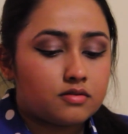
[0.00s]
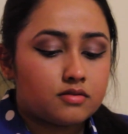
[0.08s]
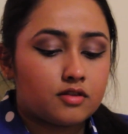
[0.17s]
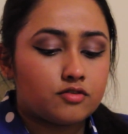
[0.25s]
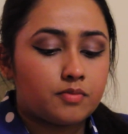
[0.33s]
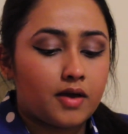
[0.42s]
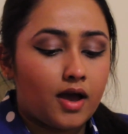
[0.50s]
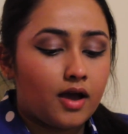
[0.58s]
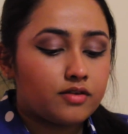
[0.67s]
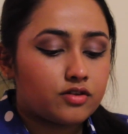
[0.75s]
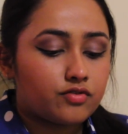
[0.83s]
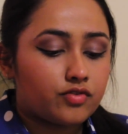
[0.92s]
Since my
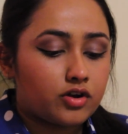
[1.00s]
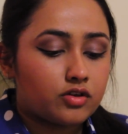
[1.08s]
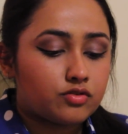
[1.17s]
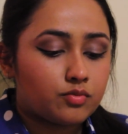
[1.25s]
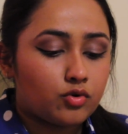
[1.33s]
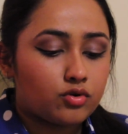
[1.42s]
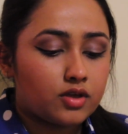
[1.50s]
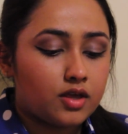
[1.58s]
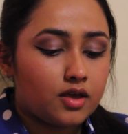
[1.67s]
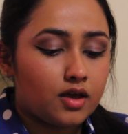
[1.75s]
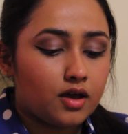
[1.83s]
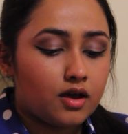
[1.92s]
eyes are very
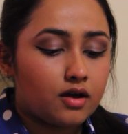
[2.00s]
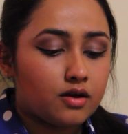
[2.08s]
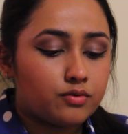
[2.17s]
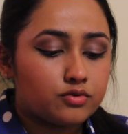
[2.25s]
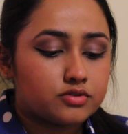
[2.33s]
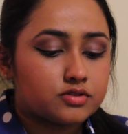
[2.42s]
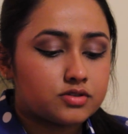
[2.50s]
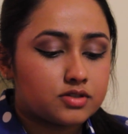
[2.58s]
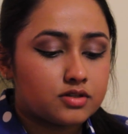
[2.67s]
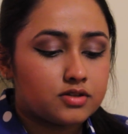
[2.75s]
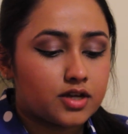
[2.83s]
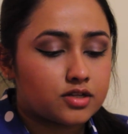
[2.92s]
smoky, I would
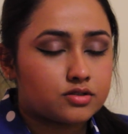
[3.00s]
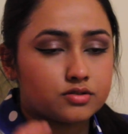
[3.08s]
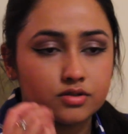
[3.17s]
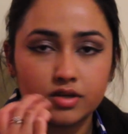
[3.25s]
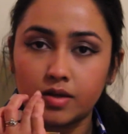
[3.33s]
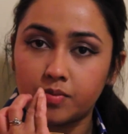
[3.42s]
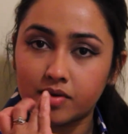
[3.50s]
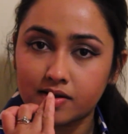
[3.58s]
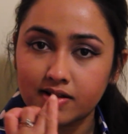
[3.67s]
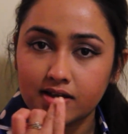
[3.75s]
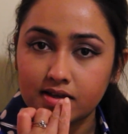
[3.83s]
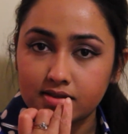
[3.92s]
still like to keep it
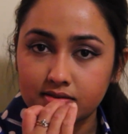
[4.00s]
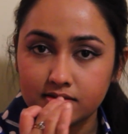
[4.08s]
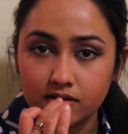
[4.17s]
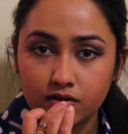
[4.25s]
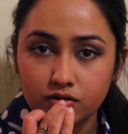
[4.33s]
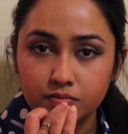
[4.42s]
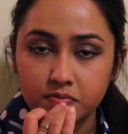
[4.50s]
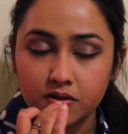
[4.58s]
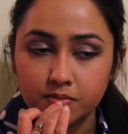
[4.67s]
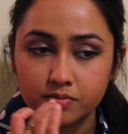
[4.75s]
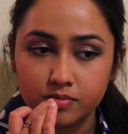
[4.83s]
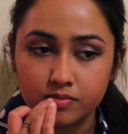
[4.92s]
like a subtle
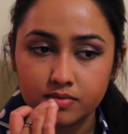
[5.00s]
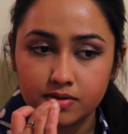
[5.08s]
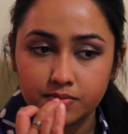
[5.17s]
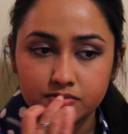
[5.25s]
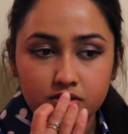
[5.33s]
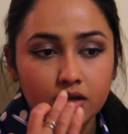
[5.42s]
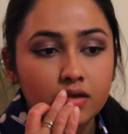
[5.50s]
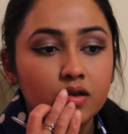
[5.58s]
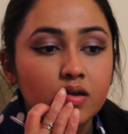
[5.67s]
plum lipstick.